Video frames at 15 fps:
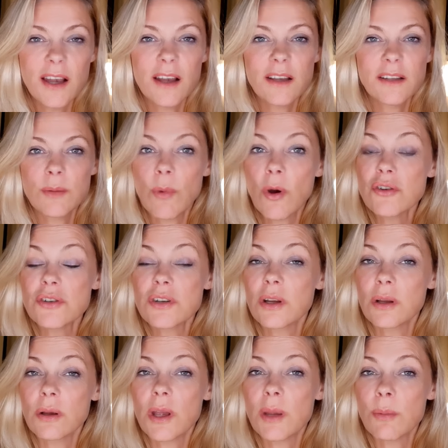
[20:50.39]
an
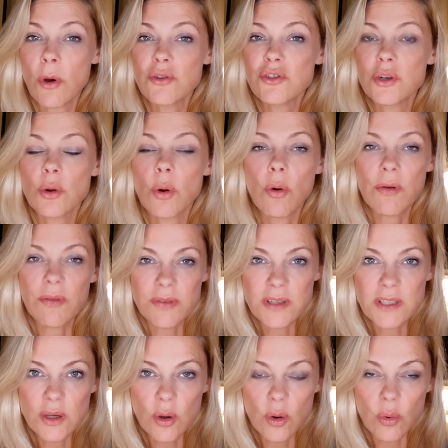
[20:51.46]
emotional or
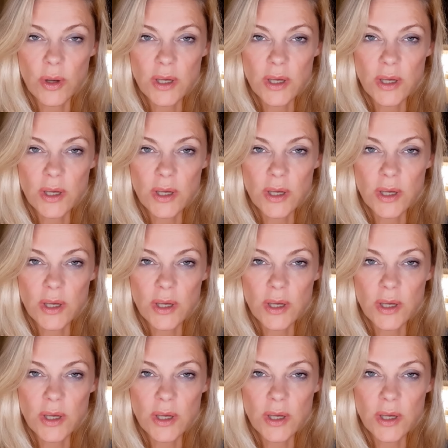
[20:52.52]
physical,